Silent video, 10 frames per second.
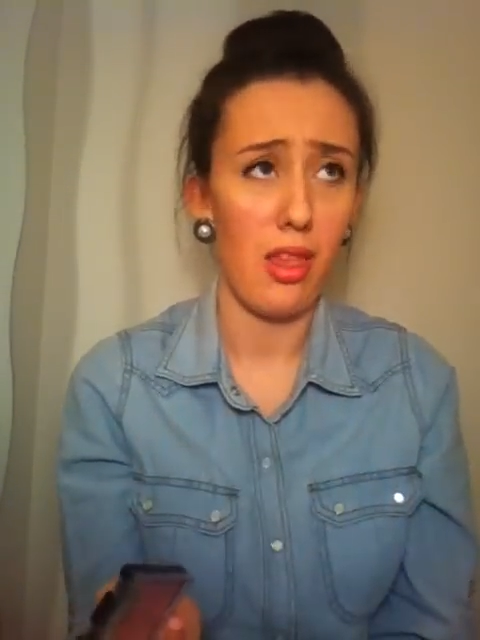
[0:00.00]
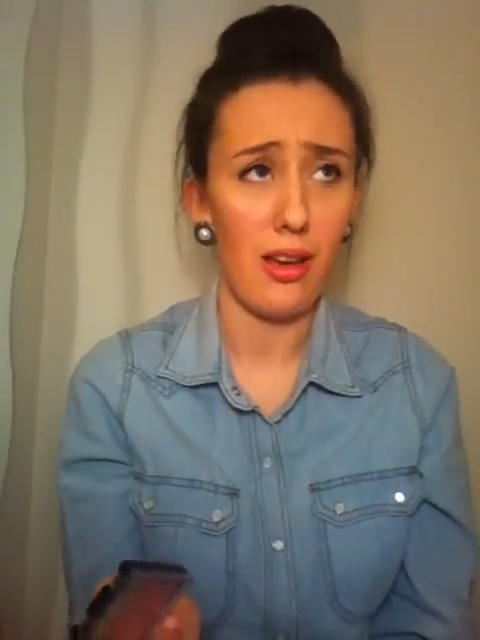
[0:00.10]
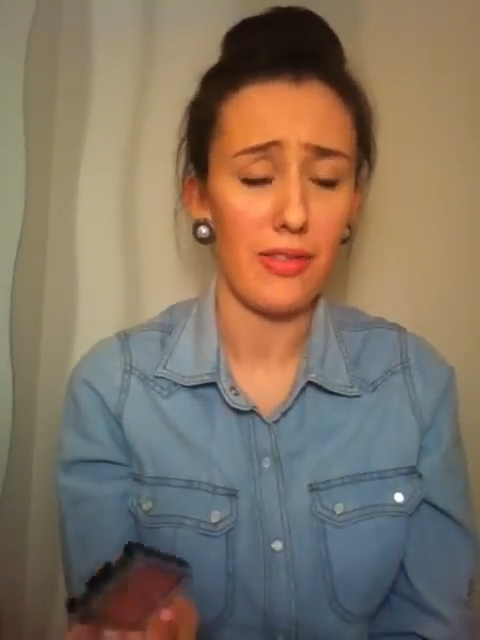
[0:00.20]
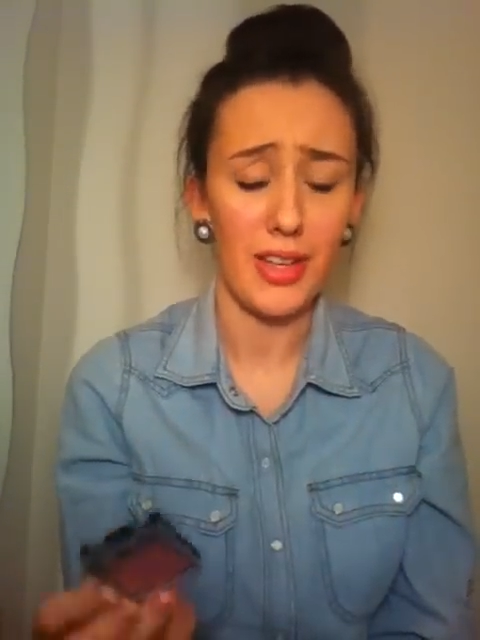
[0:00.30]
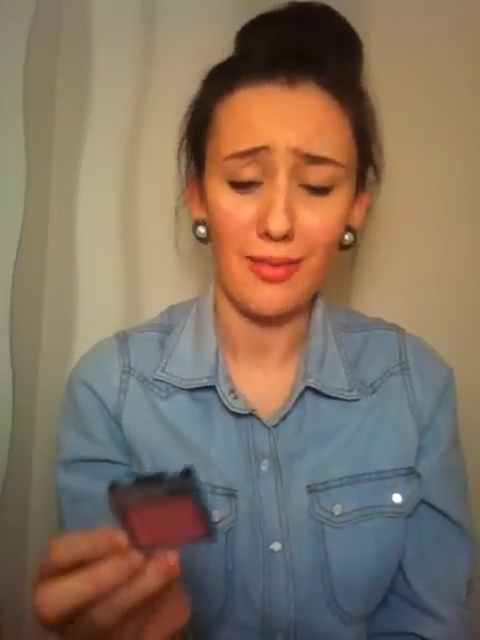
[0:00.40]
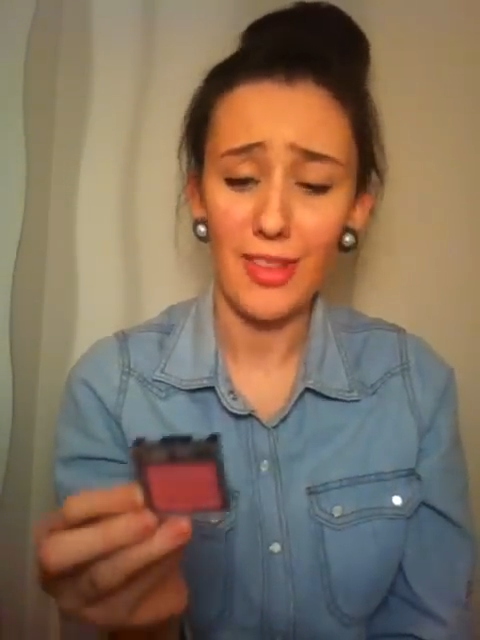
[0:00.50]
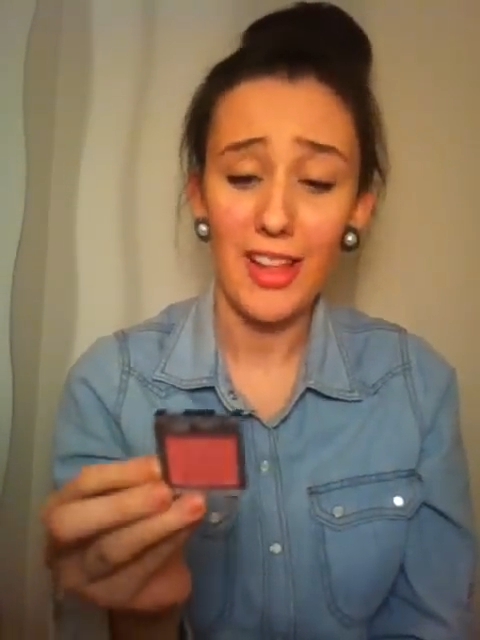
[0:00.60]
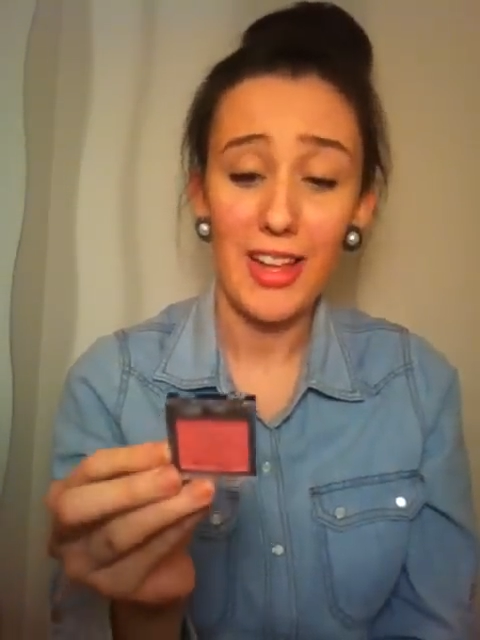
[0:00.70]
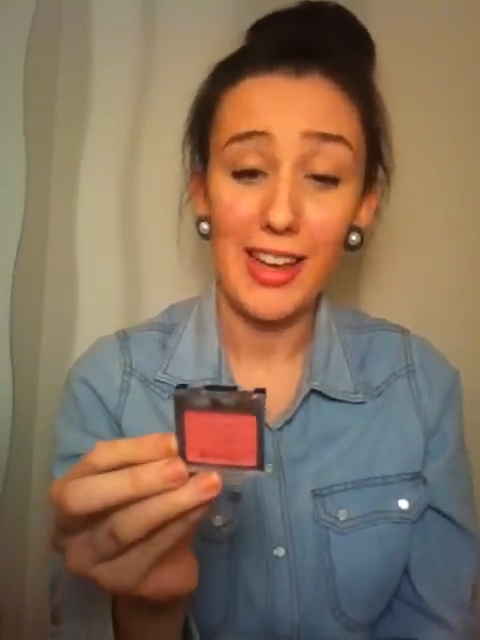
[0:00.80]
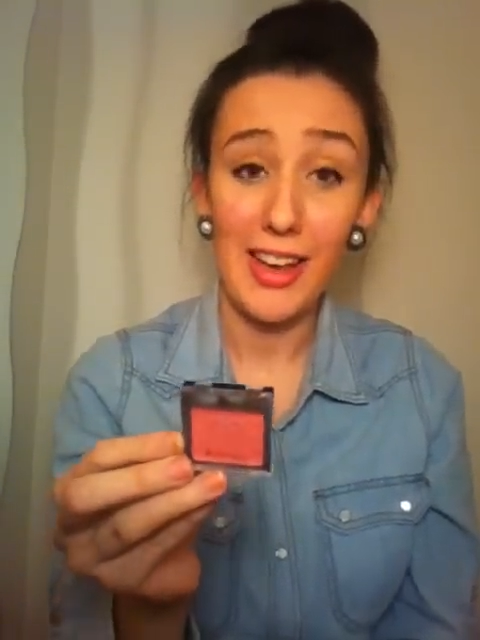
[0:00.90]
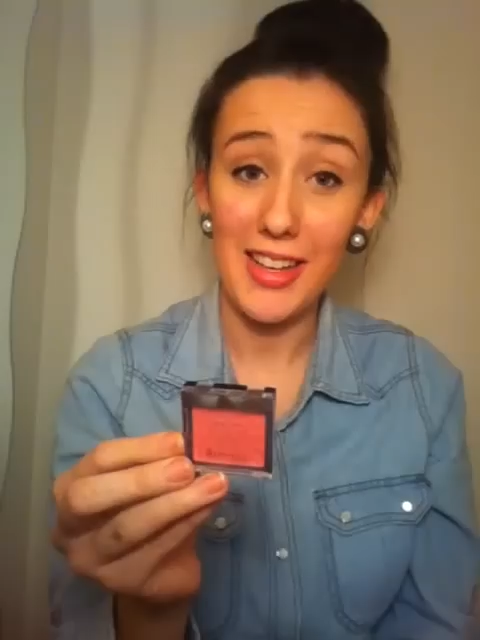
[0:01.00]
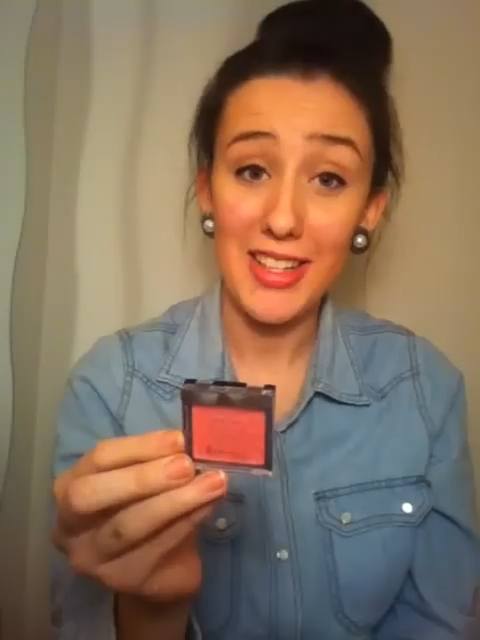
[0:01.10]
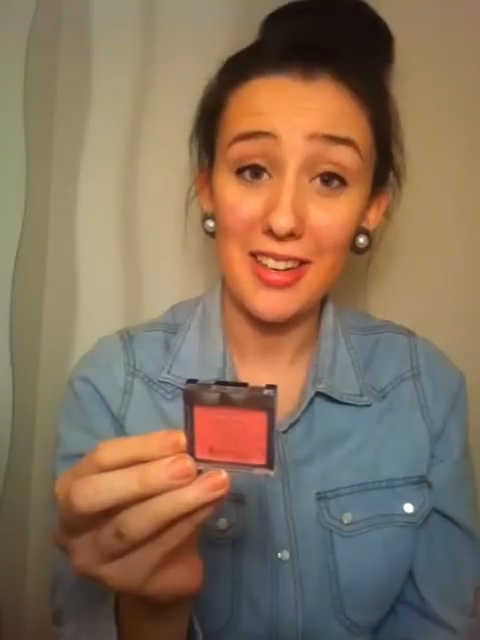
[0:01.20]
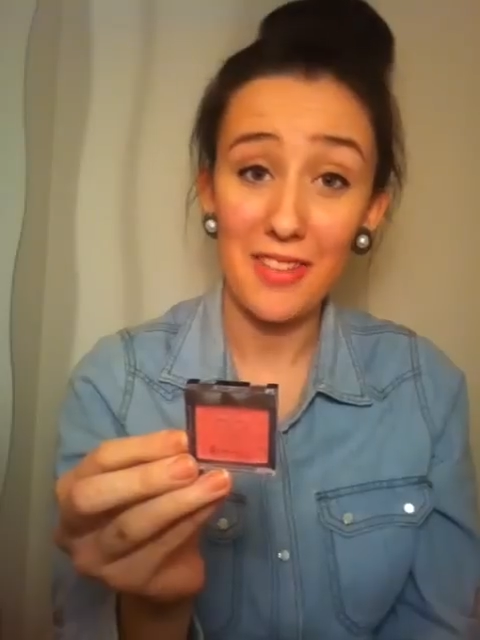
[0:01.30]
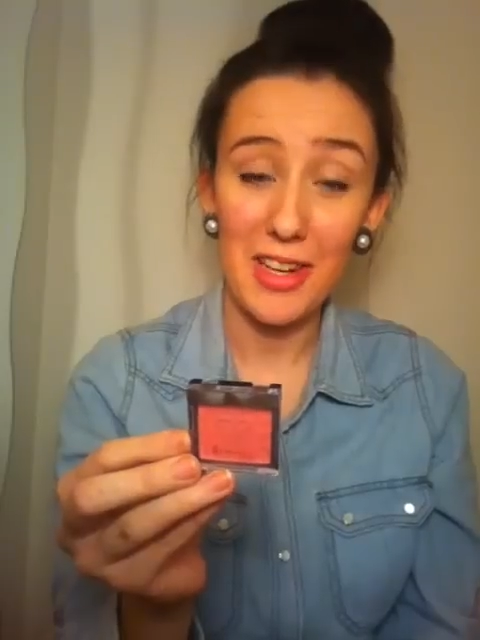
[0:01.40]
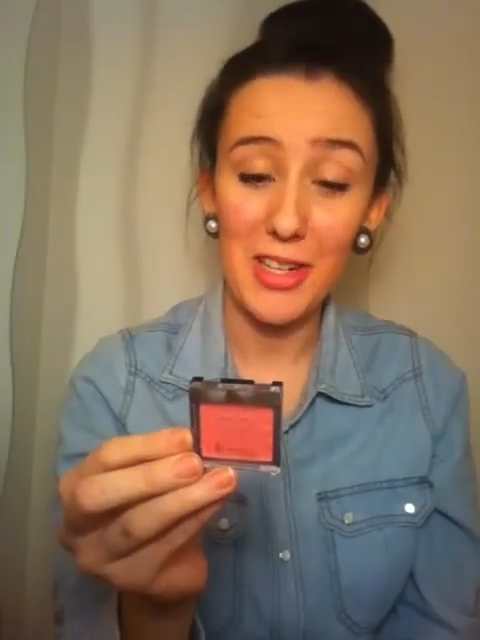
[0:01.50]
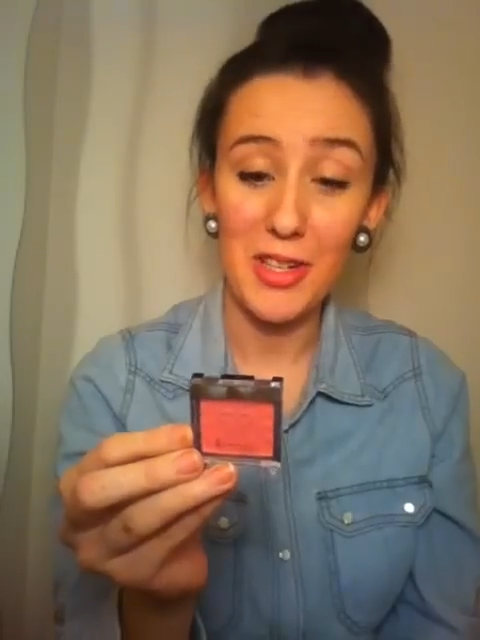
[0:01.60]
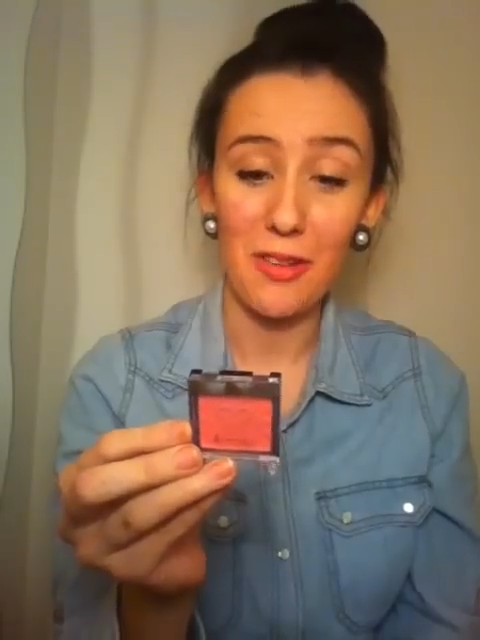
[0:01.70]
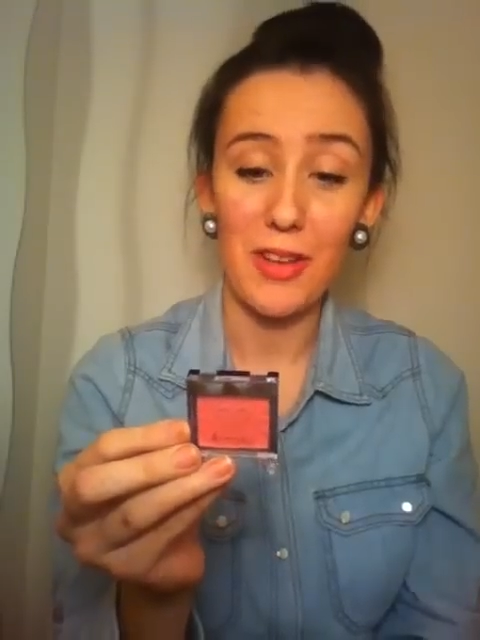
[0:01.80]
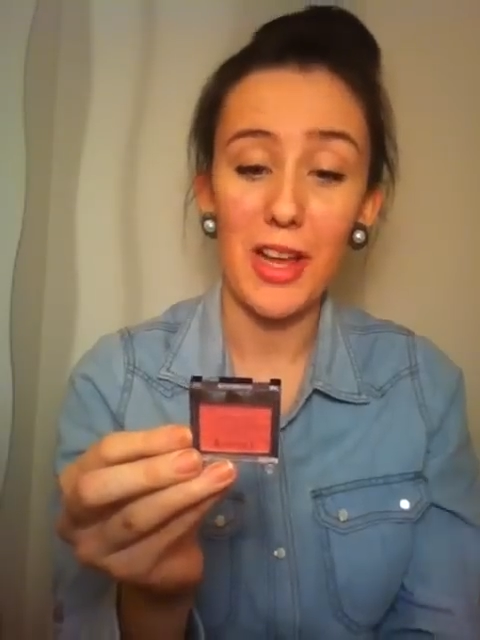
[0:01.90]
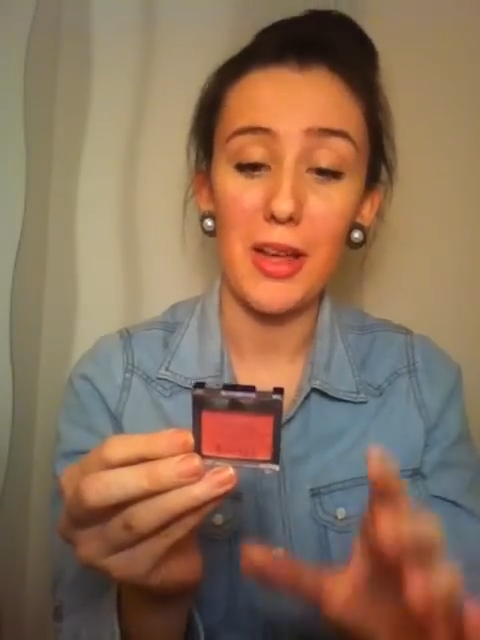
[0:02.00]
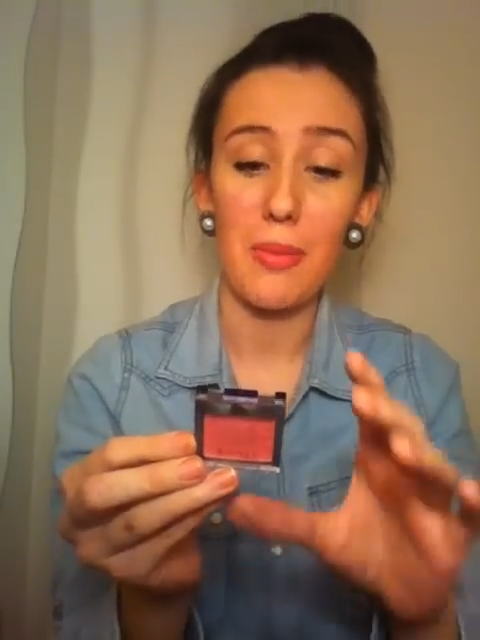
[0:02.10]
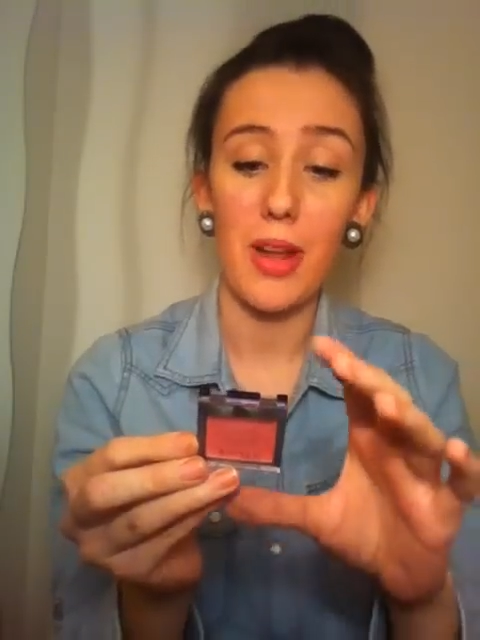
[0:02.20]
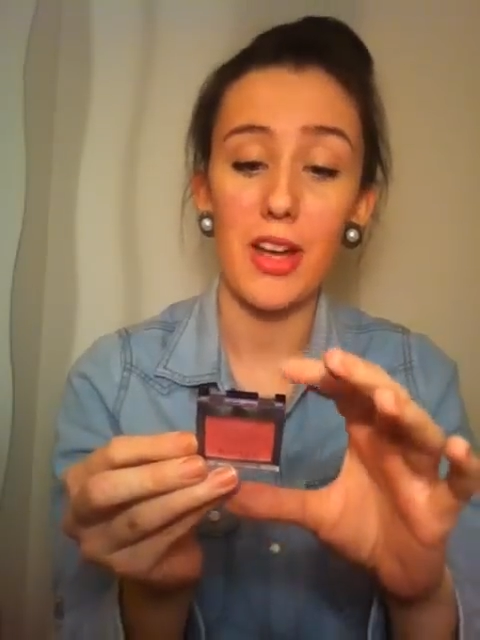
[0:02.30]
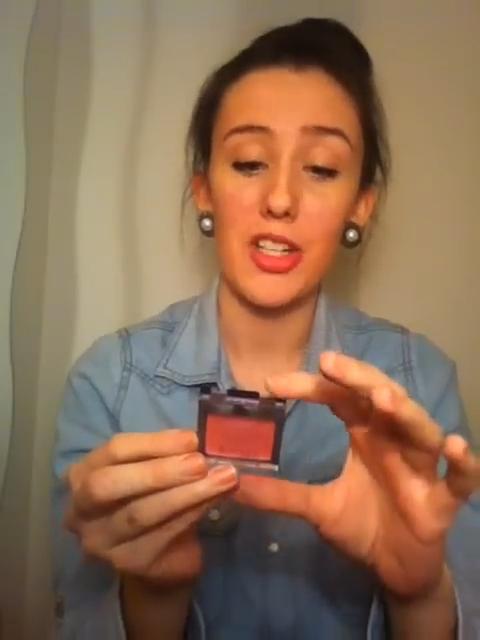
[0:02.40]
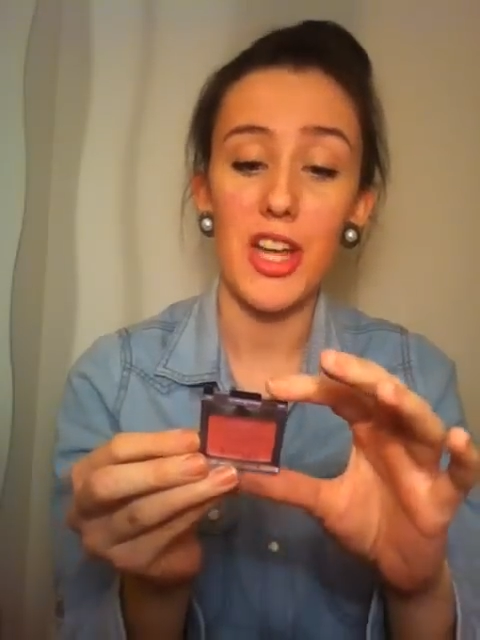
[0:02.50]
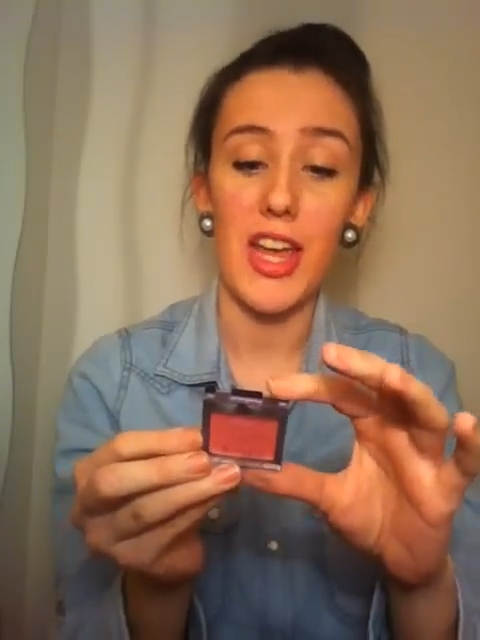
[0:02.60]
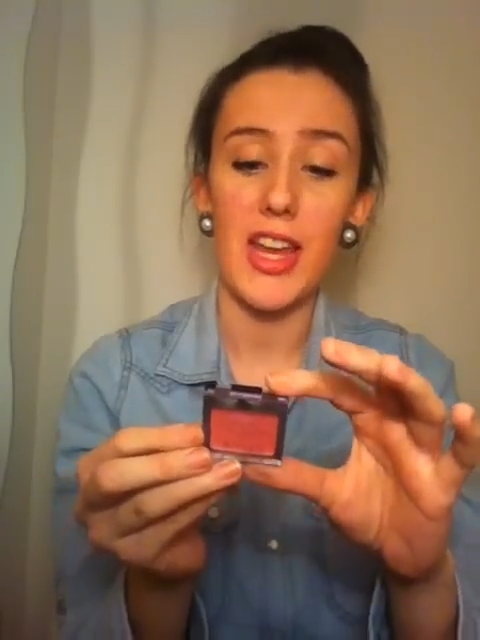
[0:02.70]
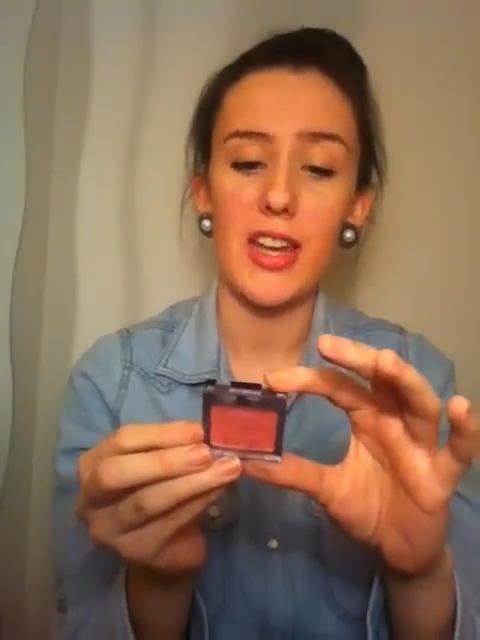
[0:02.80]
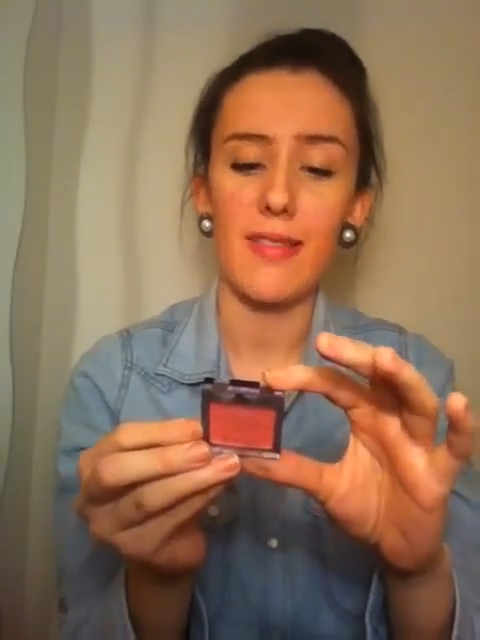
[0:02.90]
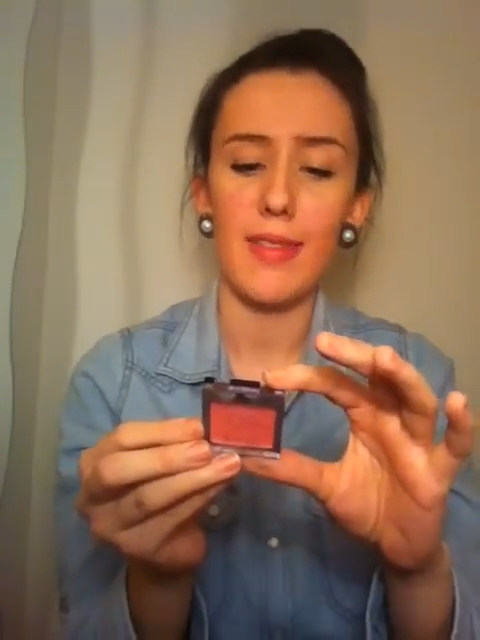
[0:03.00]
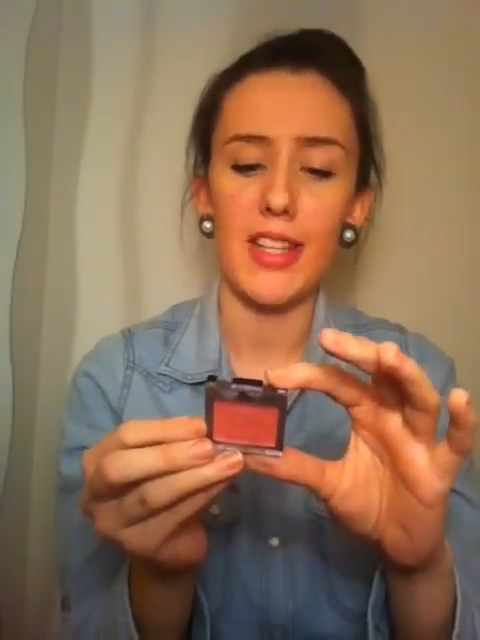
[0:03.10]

lasting, lasting Finish Soft Colour Blush in,